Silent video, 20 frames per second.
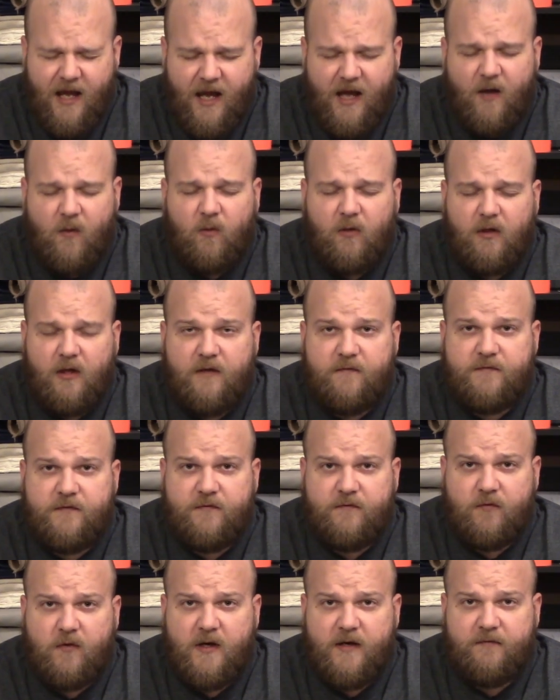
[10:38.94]
I will love you
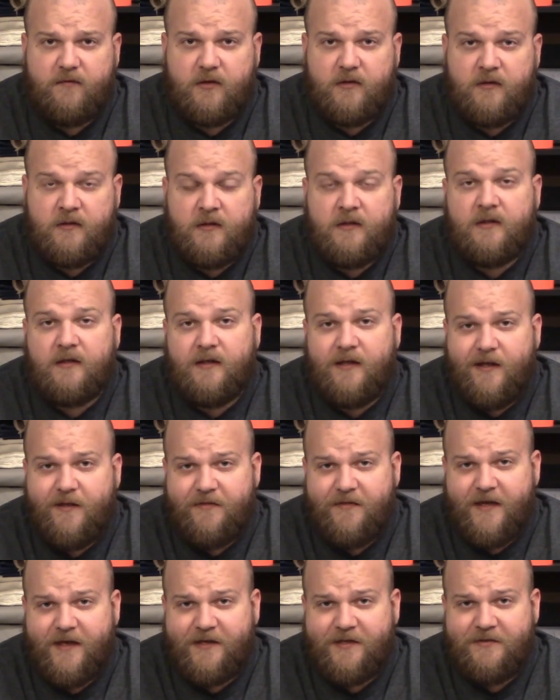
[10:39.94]
forever.
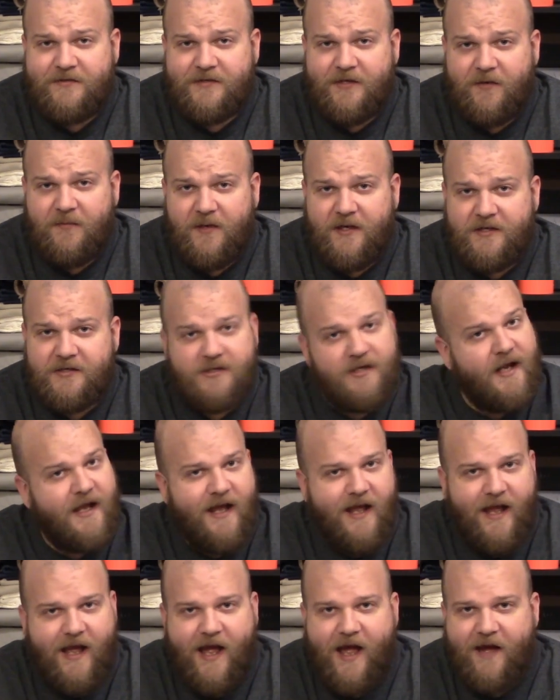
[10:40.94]
Thank you so much.
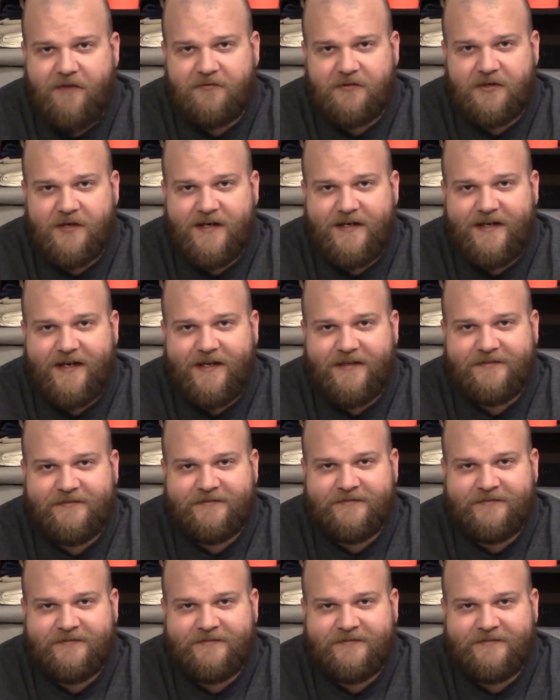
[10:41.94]
Have a great day.